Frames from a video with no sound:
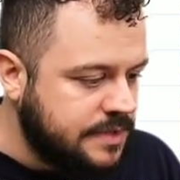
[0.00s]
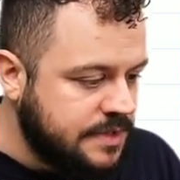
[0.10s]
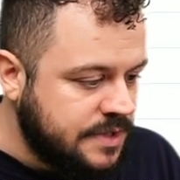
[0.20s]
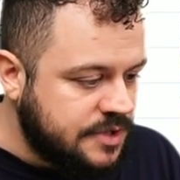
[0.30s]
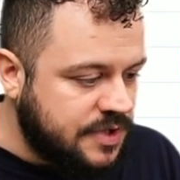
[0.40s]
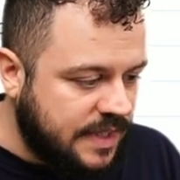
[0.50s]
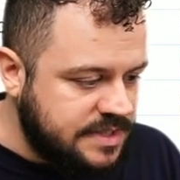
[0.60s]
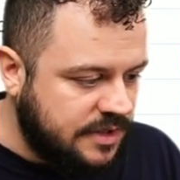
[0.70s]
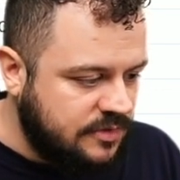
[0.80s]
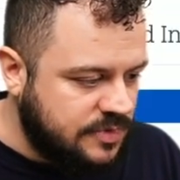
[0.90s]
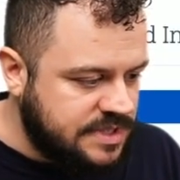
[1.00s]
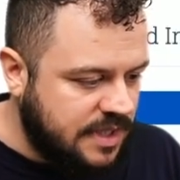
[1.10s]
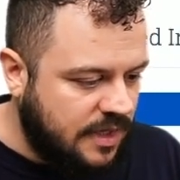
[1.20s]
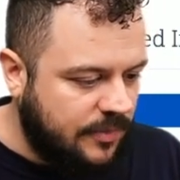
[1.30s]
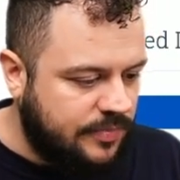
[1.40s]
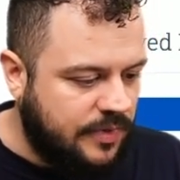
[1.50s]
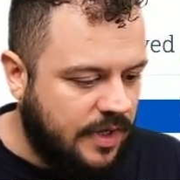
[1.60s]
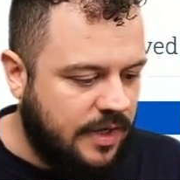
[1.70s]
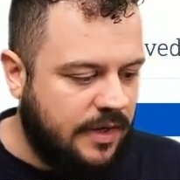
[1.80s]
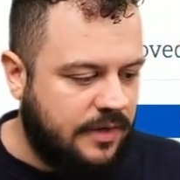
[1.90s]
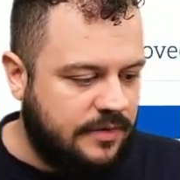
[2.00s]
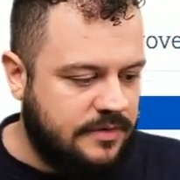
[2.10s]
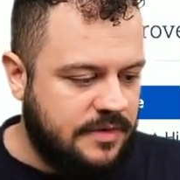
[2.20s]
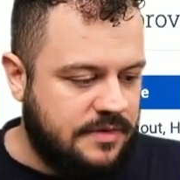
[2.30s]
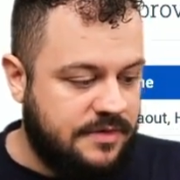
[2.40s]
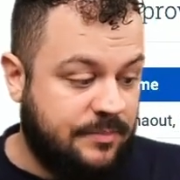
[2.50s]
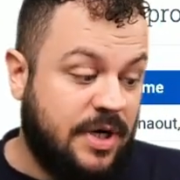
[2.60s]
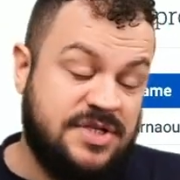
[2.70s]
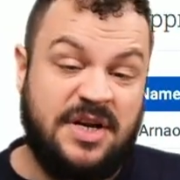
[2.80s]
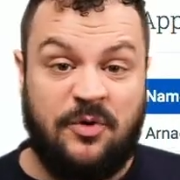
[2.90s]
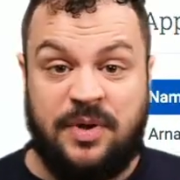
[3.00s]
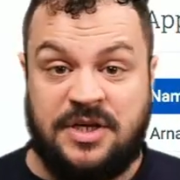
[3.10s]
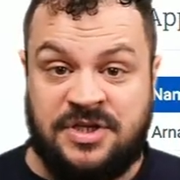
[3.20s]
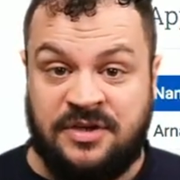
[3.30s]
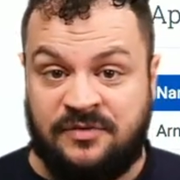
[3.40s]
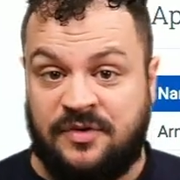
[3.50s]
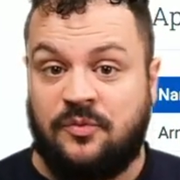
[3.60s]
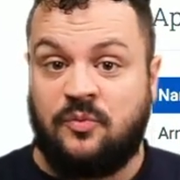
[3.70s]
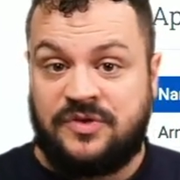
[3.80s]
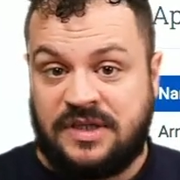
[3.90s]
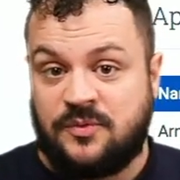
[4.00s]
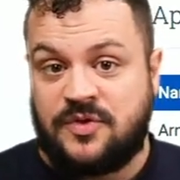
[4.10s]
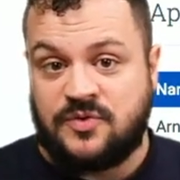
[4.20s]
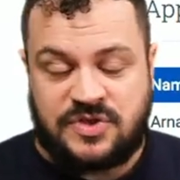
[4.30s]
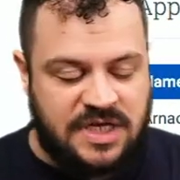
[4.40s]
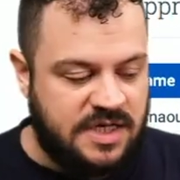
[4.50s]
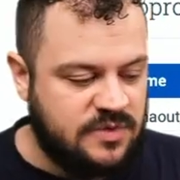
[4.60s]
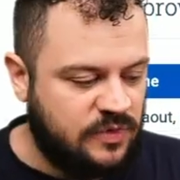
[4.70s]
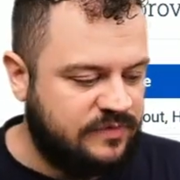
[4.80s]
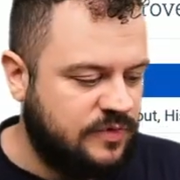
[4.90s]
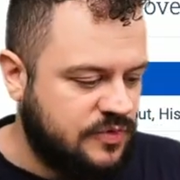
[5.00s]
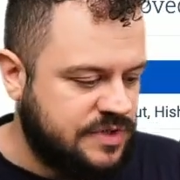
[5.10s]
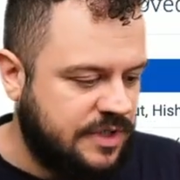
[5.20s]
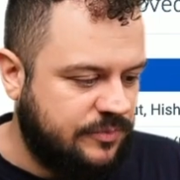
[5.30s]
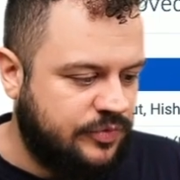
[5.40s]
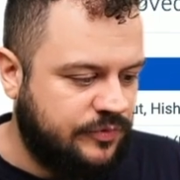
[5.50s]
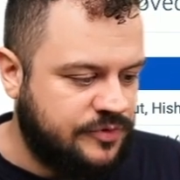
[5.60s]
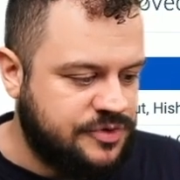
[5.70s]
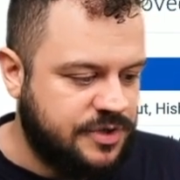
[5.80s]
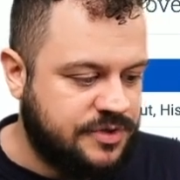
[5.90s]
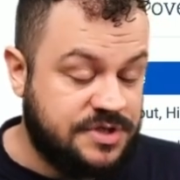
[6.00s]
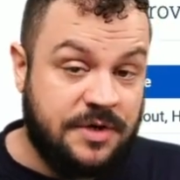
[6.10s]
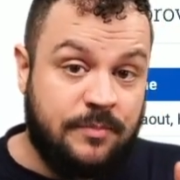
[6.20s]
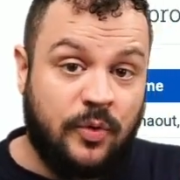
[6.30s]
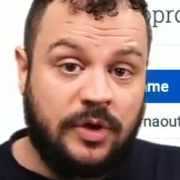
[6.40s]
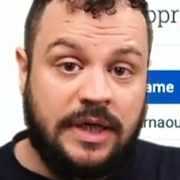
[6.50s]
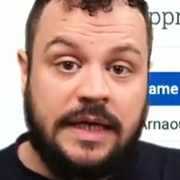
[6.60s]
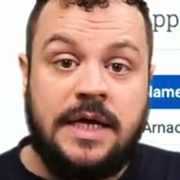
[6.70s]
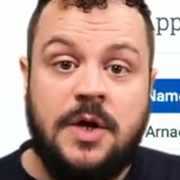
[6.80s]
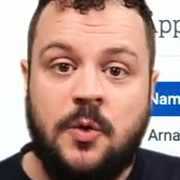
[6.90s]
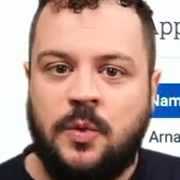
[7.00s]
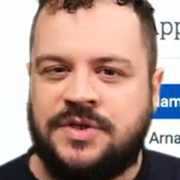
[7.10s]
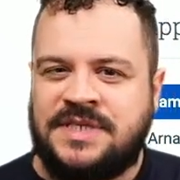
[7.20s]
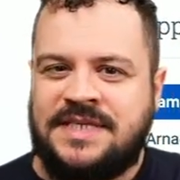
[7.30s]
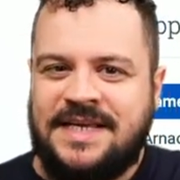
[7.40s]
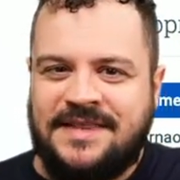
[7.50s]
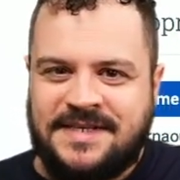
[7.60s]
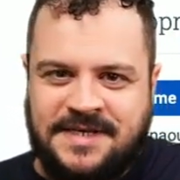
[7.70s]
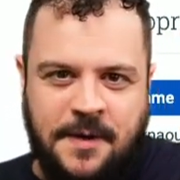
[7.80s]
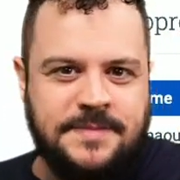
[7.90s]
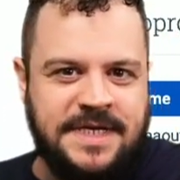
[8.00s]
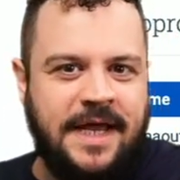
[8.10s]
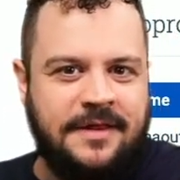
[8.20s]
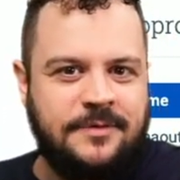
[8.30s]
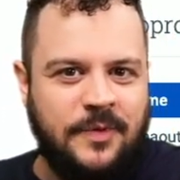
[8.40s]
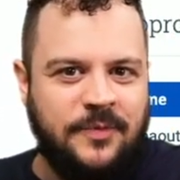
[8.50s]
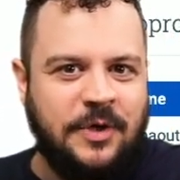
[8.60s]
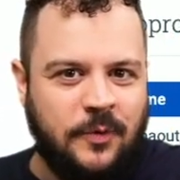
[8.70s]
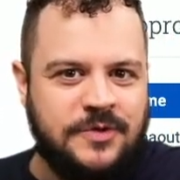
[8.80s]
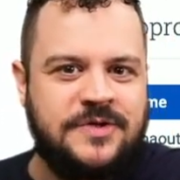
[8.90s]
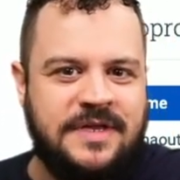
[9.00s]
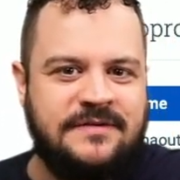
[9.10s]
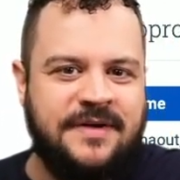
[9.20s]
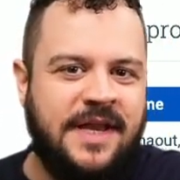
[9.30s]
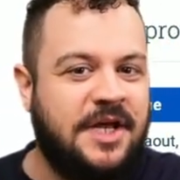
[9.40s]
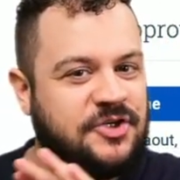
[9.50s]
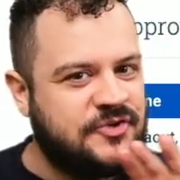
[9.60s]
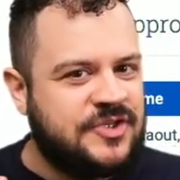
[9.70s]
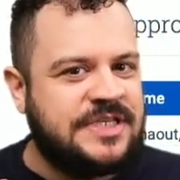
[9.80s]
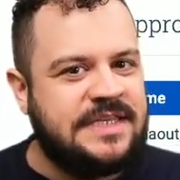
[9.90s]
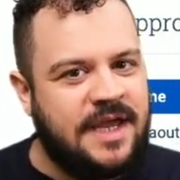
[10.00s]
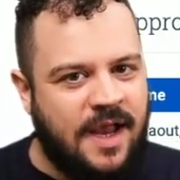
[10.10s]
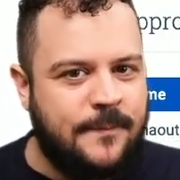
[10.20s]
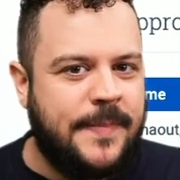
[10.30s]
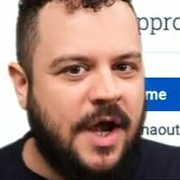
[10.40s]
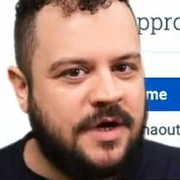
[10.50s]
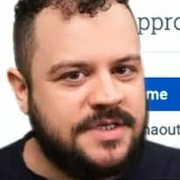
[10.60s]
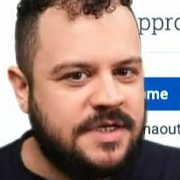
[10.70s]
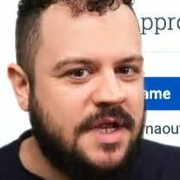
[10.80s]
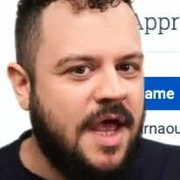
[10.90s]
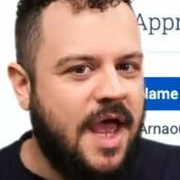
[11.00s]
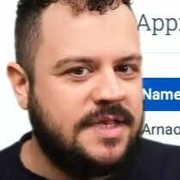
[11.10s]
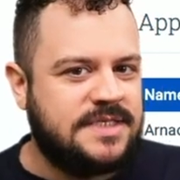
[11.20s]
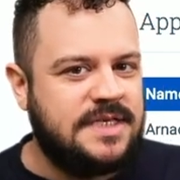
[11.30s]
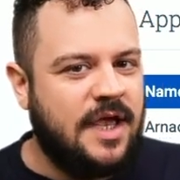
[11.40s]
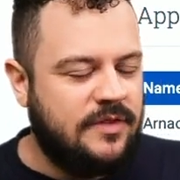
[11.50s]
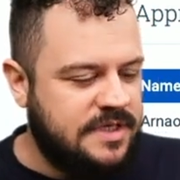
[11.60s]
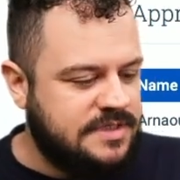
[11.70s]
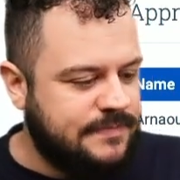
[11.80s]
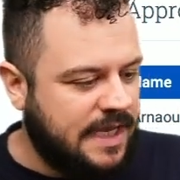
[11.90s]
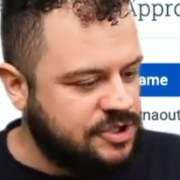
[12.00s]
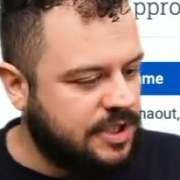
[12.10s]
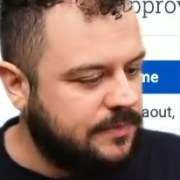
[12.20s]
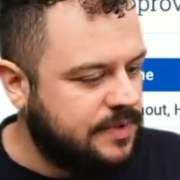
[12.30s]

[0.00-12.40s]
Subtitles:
So that's how you would set up the personnel page here for dealing with those task workflows and improvement structures. And importantly, we'll see this come together when we go into the event, and you'll see that comparison and see how these match up.